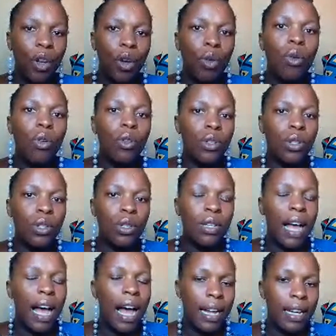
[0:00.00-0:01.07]
goes
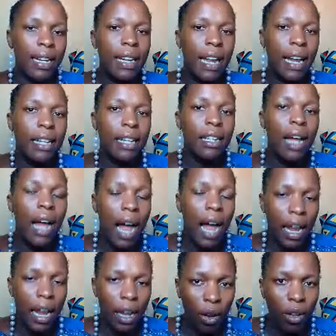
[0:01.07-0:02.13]
hand in hand a
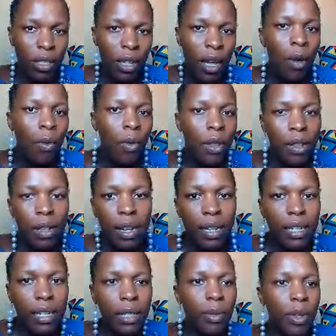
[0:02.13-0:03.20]
lot with
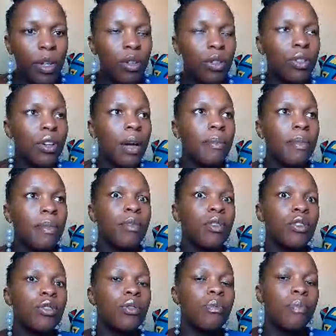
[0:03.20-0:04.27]
ladies, because you can be able
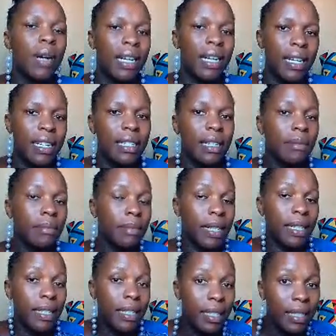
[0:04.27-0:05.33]
to manage and
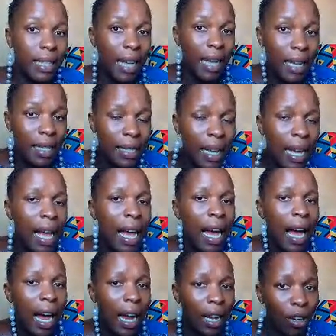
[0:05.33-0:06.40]
multitask a
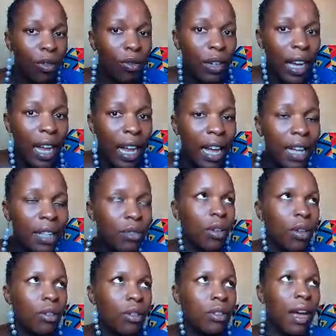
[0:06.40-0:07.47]
lot of clients without
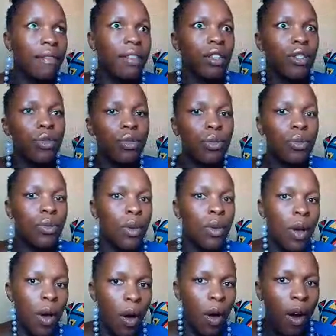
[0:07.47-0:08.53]
having to
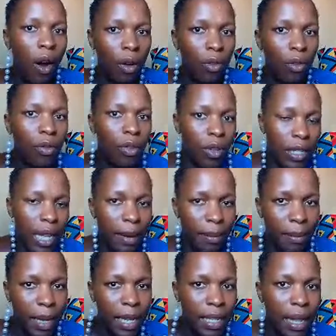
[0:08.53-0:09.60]
confuse and
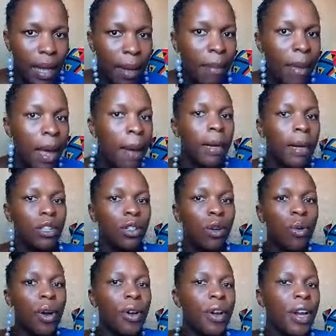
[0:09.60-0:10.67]
mix them. But don't
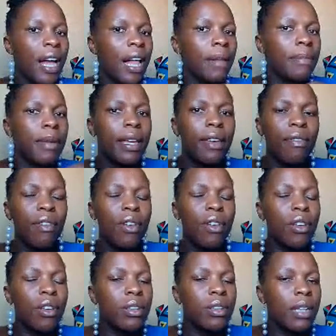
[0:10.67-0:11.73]
worry, I'll be giving you
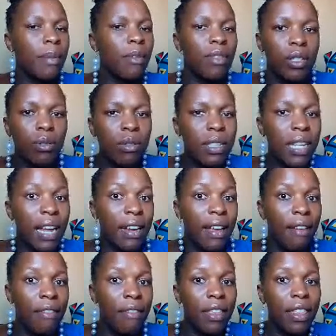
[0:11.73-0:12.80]
some of the tools and
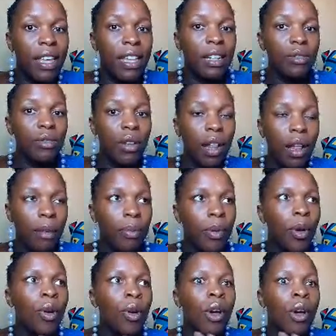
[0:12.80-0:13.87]
everything that will help you
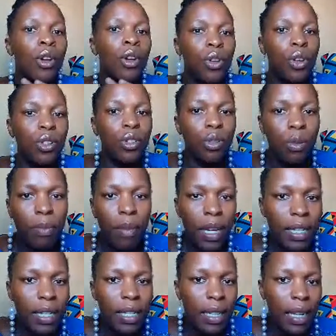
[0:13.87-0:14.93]
not to mix
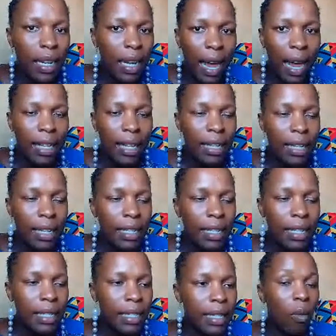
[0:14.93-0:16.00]
clients,
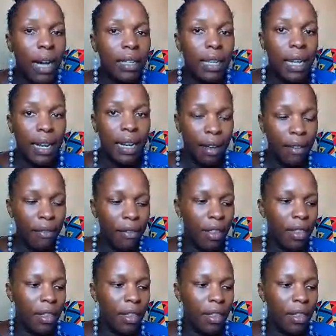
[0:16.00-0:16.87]
works, and everything.